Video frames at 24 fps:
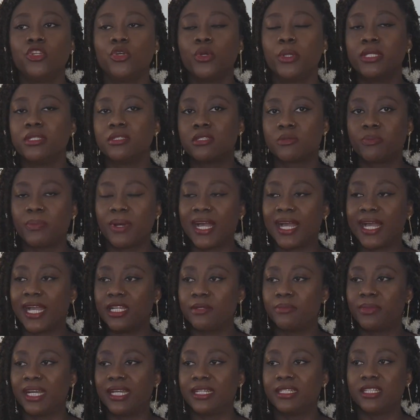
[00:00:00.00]
inspired
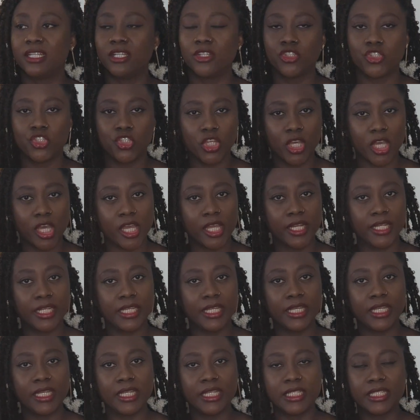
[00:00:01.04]
by their
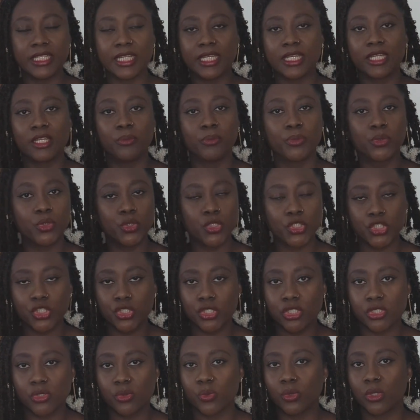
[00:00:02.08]
journey. They can push you
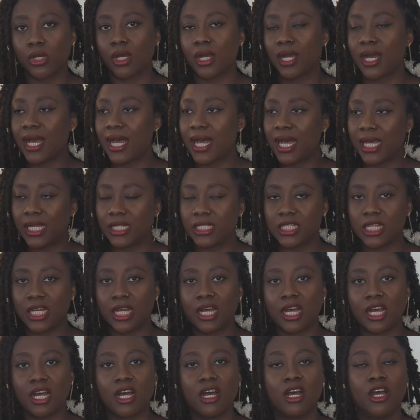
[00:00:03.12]
to work
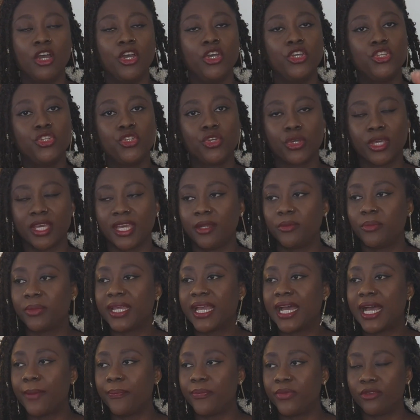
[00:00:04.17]
harder. You can be
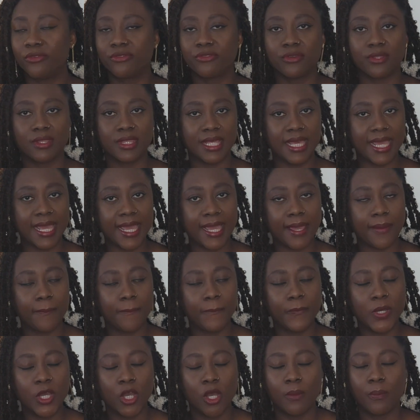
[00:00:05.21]
happy for
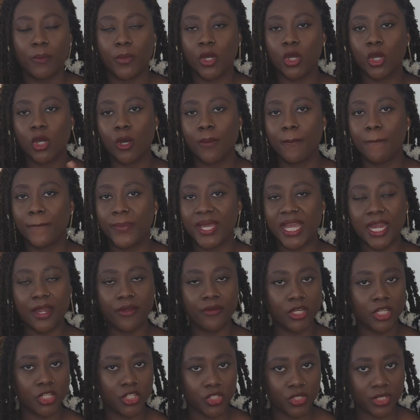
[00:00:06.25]
them. But
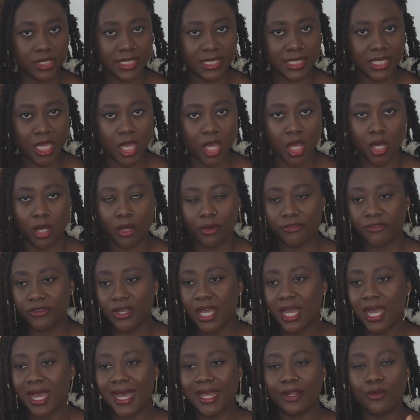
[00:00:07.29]
comparing yourself
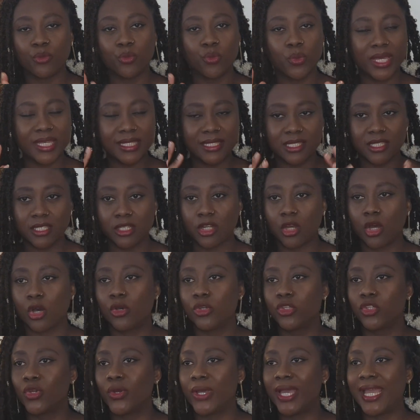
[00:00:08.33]
and wasting all
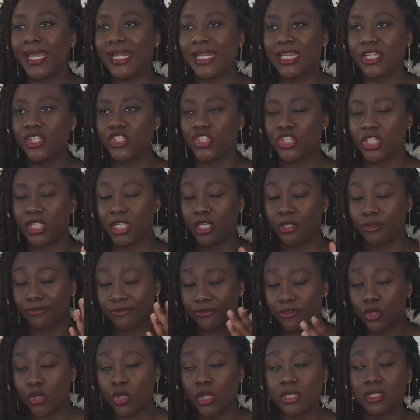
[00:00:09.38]
your energy in
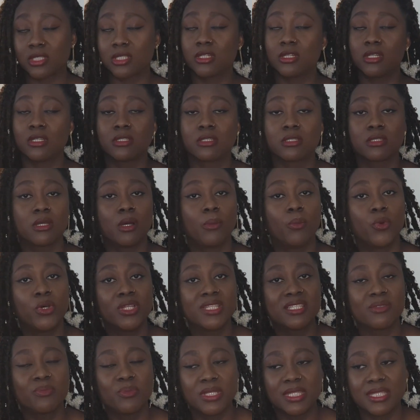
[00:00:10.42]
focusing on
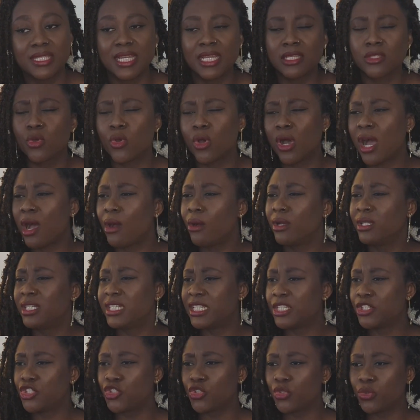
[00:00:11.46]
someone's business, oh, how are they
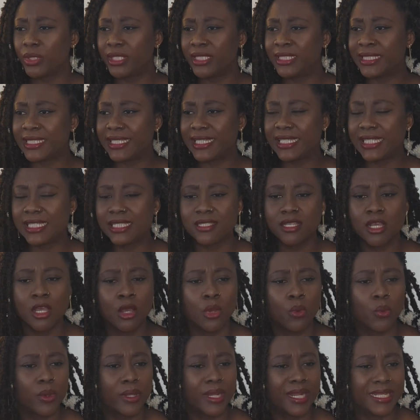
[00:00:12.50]
doing this?
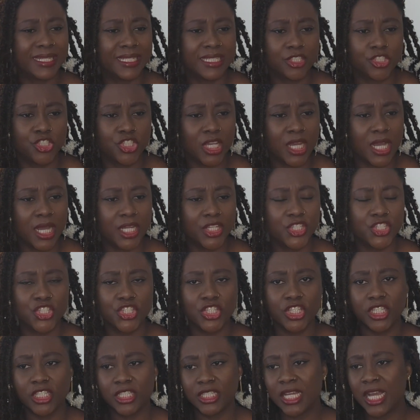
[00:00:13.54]
What are they
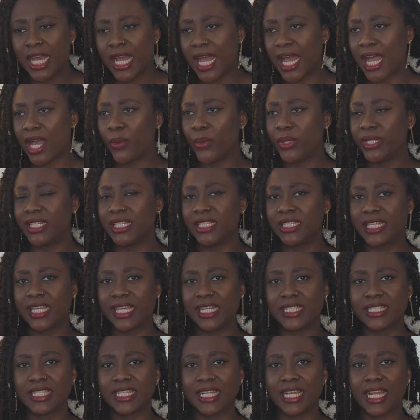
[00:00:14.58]
charging? How are they
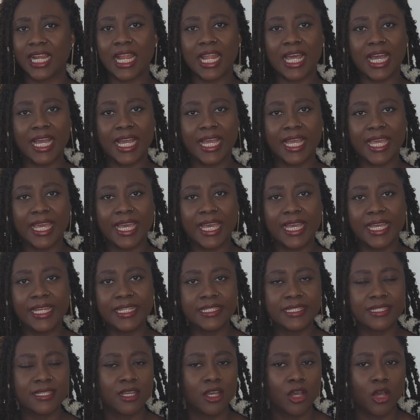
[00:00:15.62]
getting
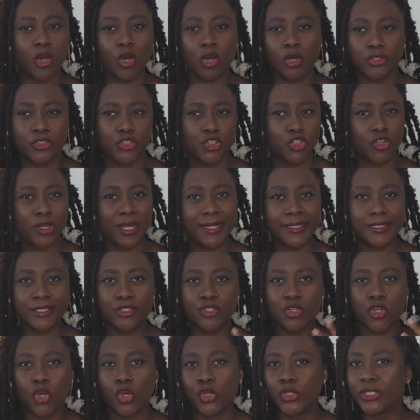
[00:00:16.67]
clients? Or trying
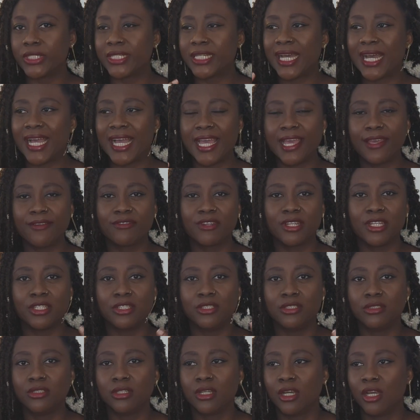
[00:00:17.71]
to connive
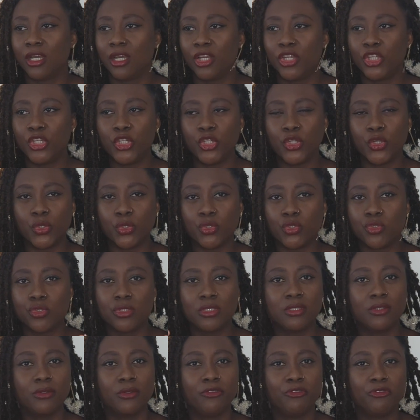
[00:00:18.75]
and do
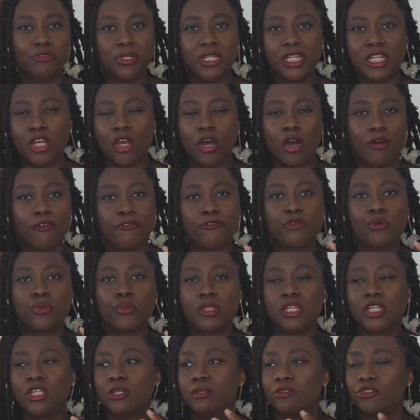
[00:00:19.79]
the really awful
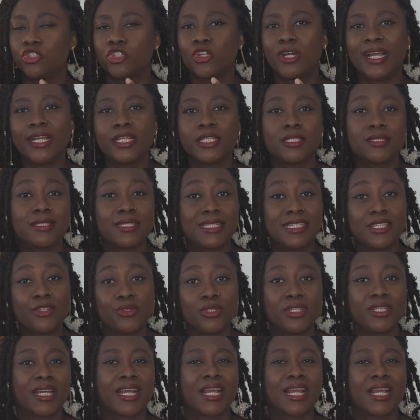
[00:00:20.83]
thing of trying to steal their